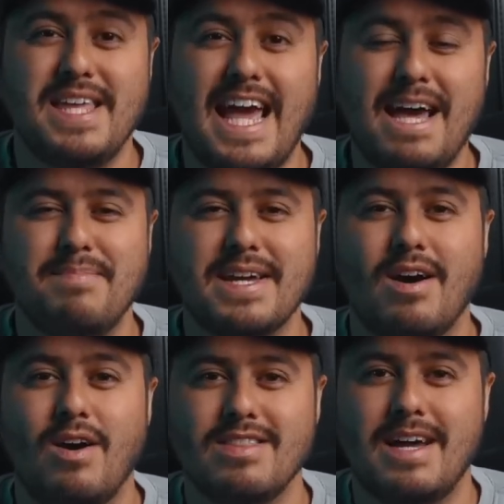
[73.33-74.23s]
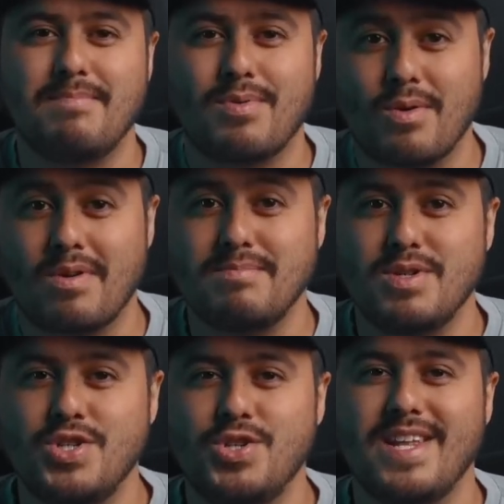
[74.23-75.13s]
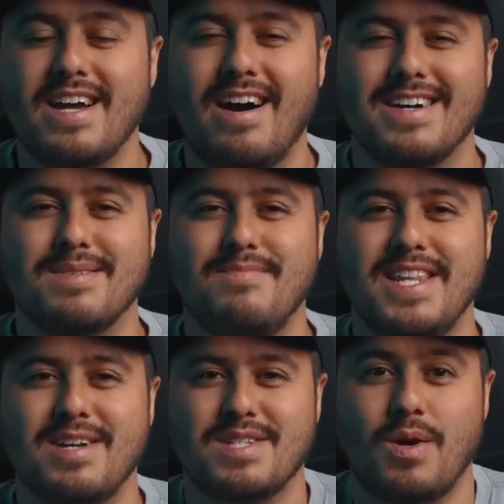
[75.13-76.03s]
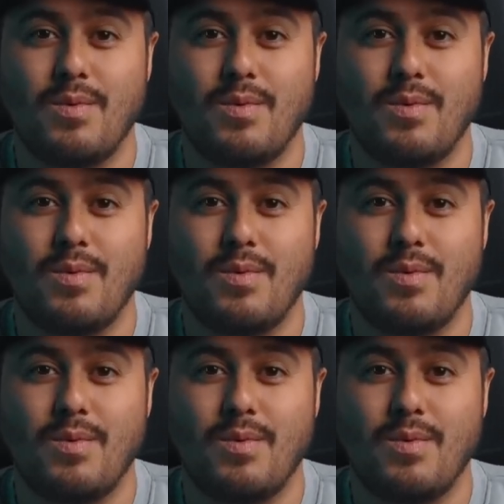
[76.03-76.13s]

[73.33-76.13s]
the epic online program to shooting awesome videos